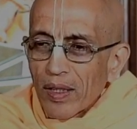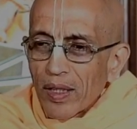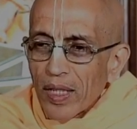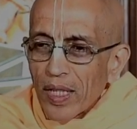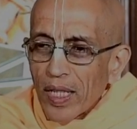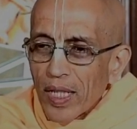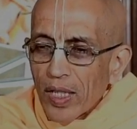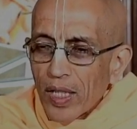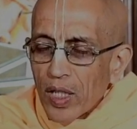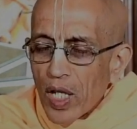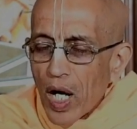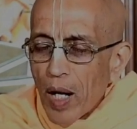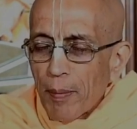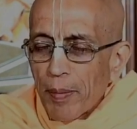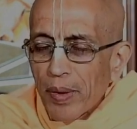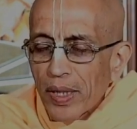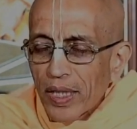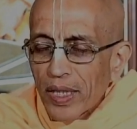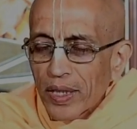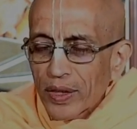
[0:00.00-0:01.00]
a
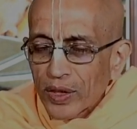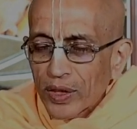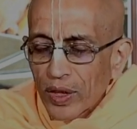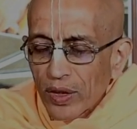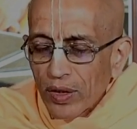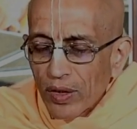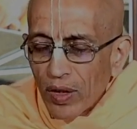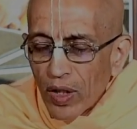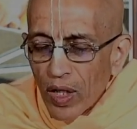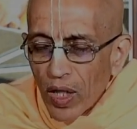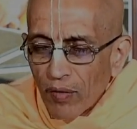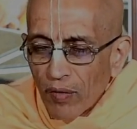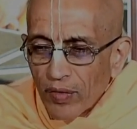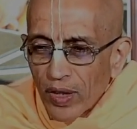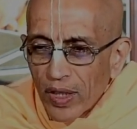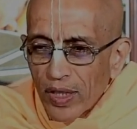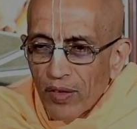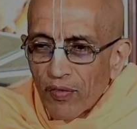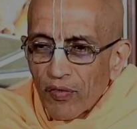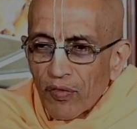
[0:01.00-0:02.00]
combination of the
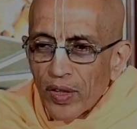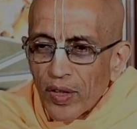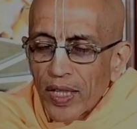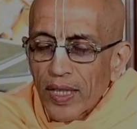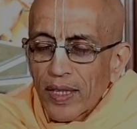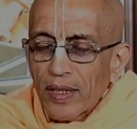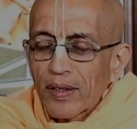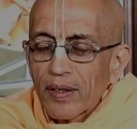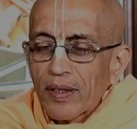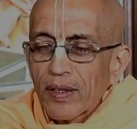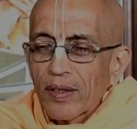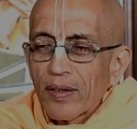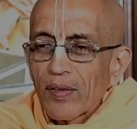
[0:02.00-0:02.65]
different